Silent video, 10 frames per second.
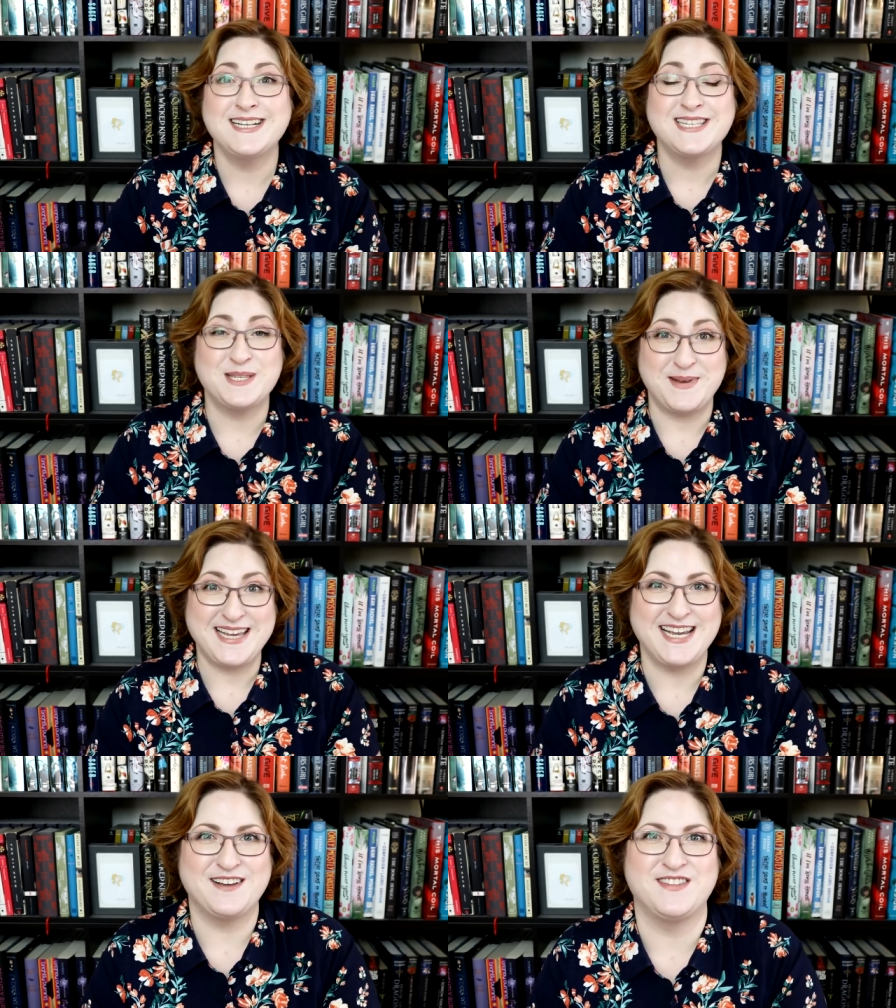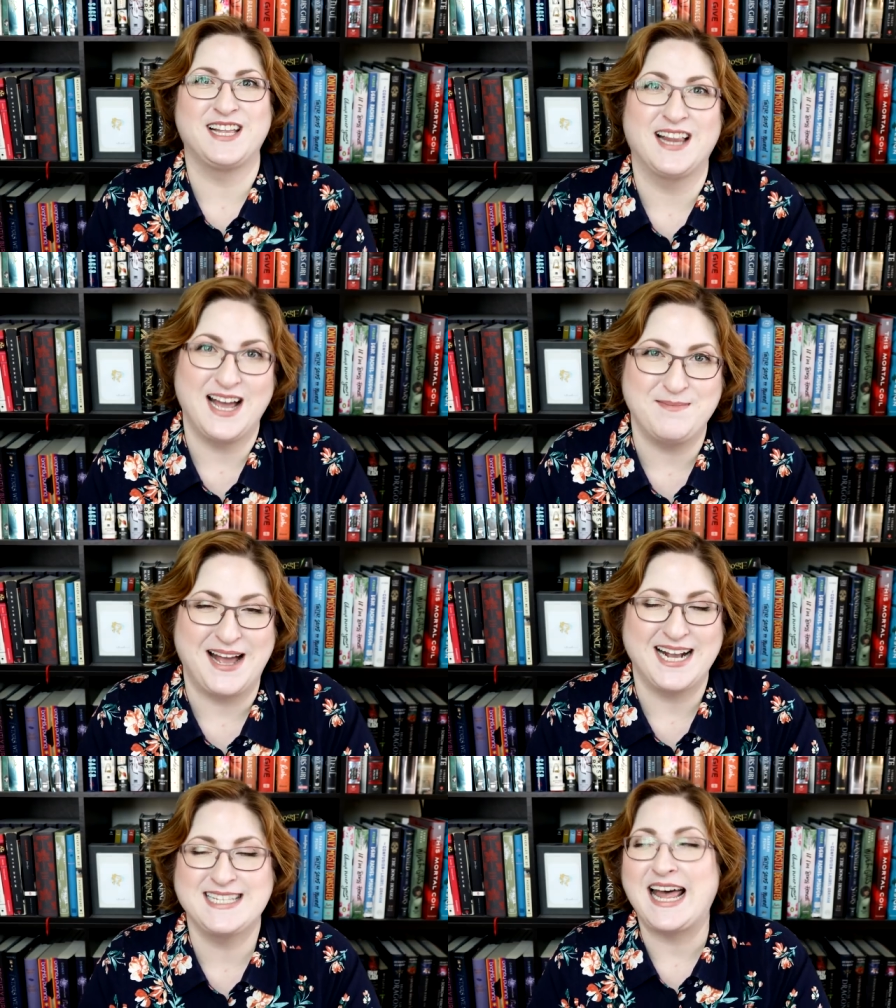Speaking of the
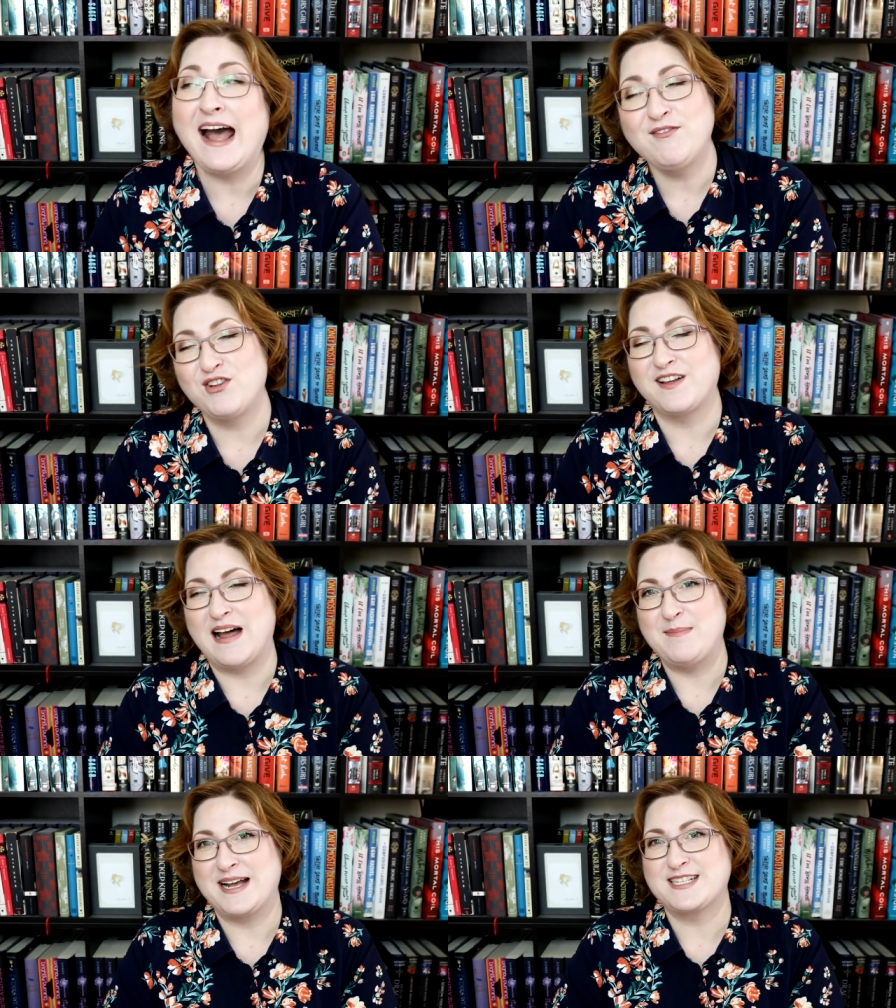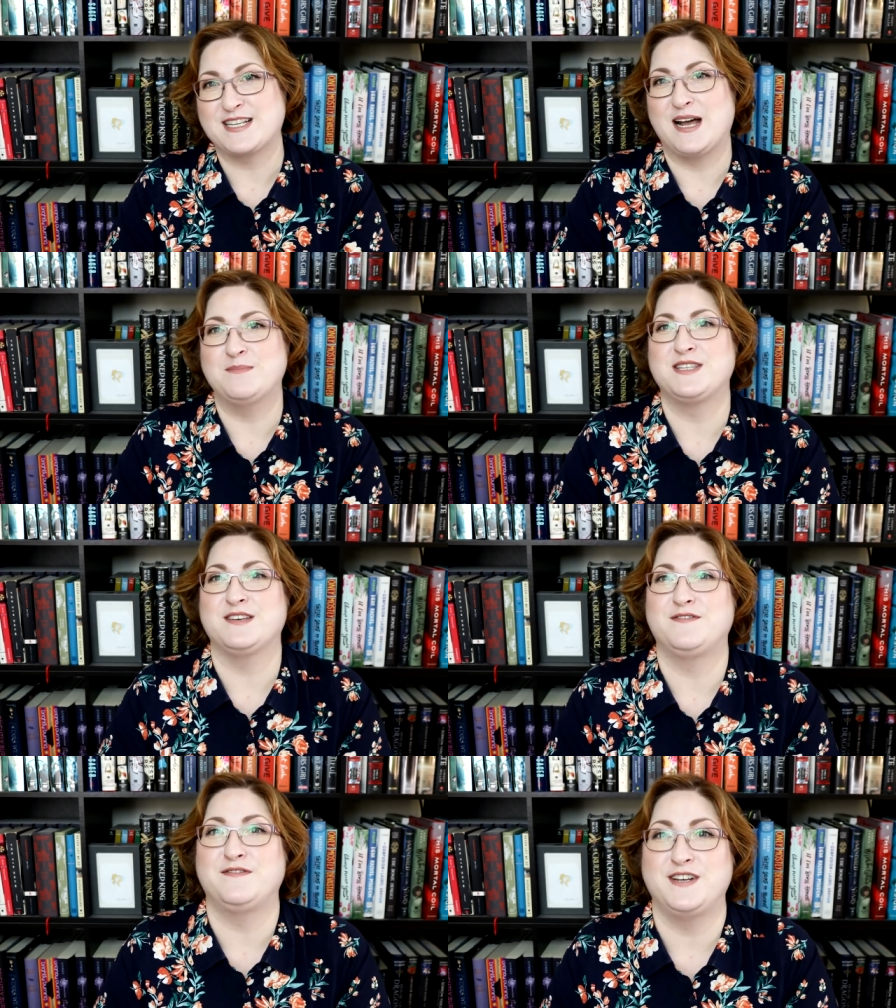climax, after the climax comes
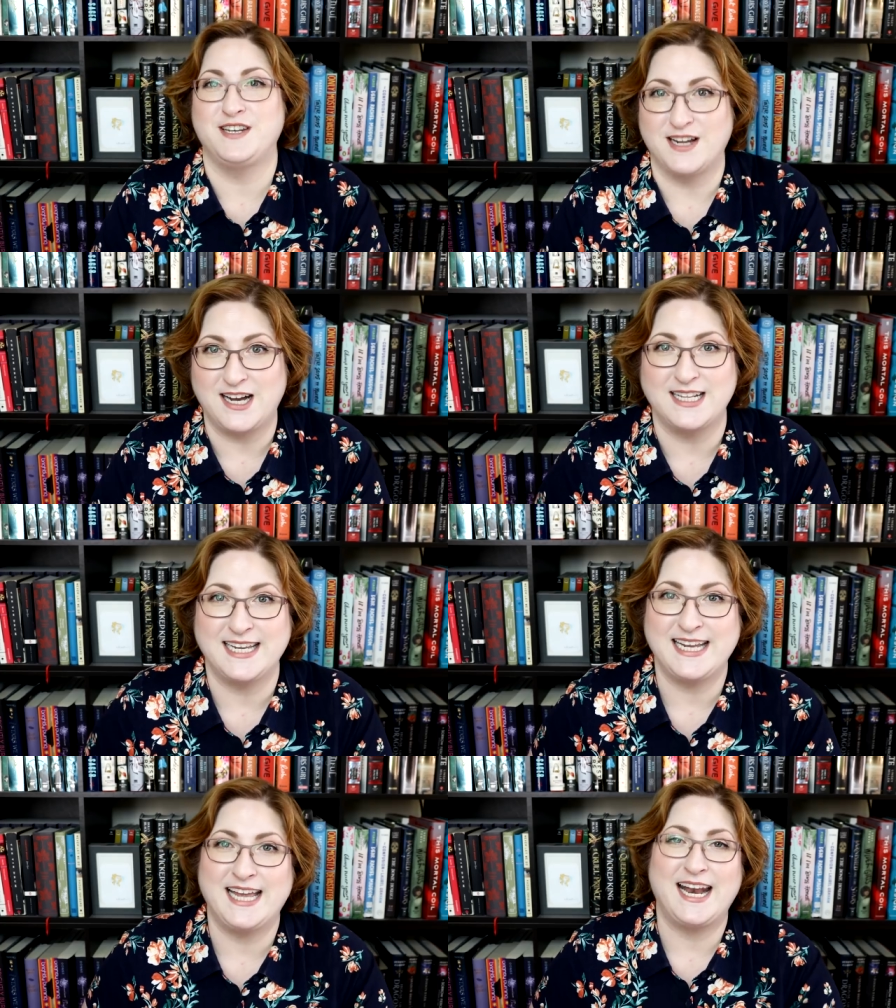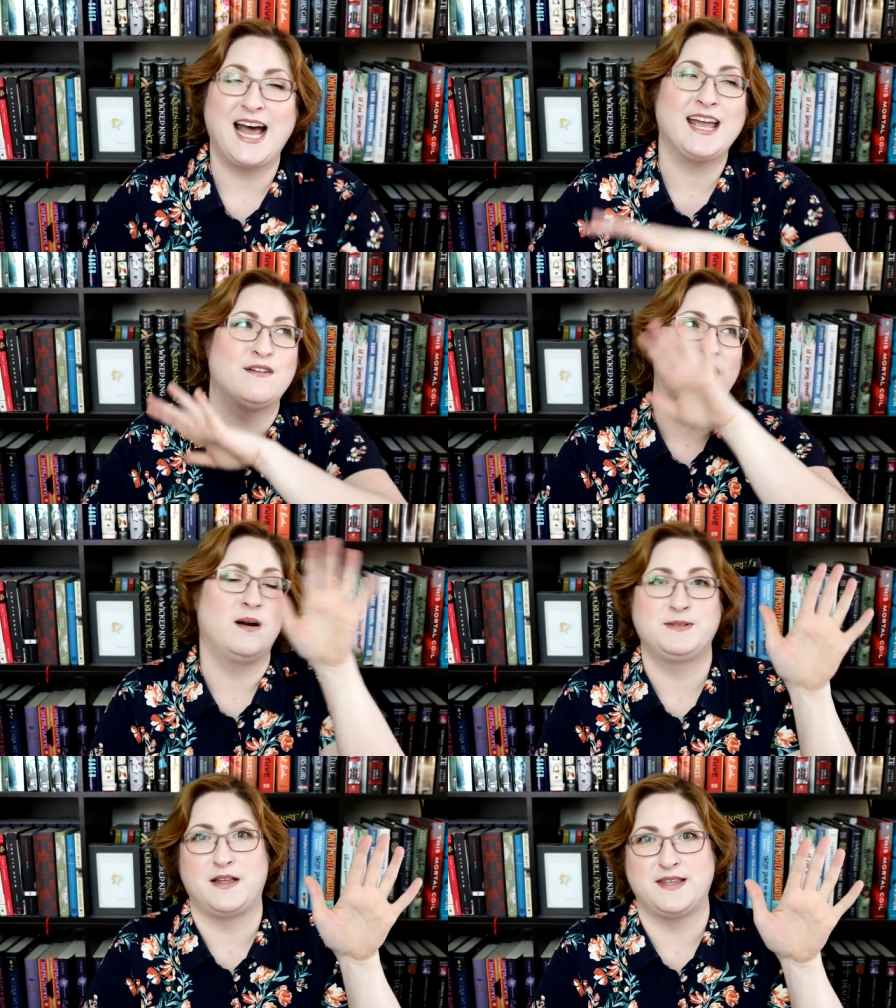the finale, and I have
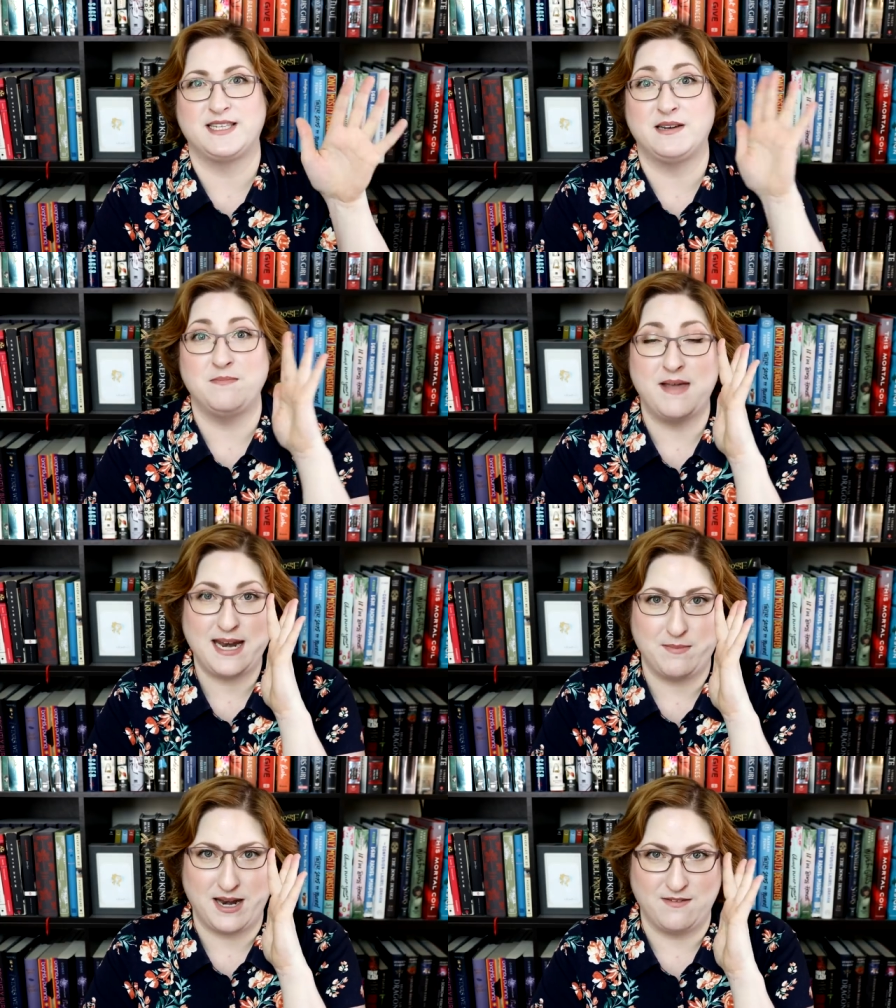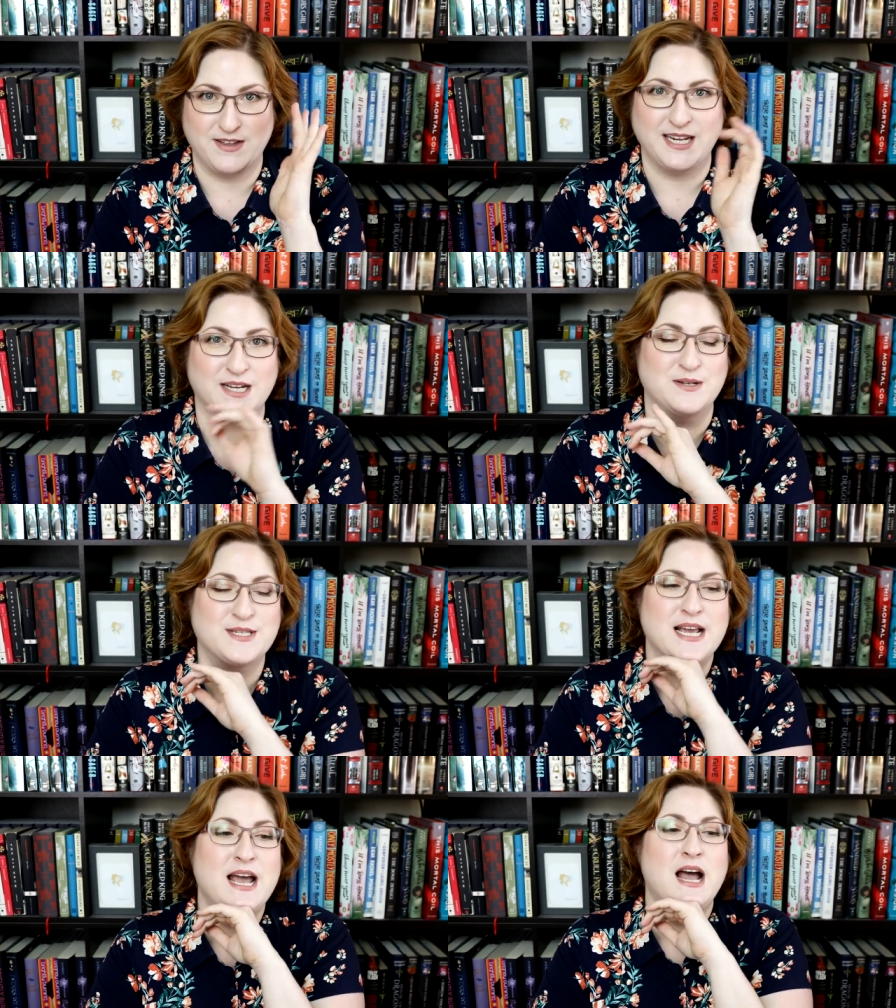harped on this in many, many videos,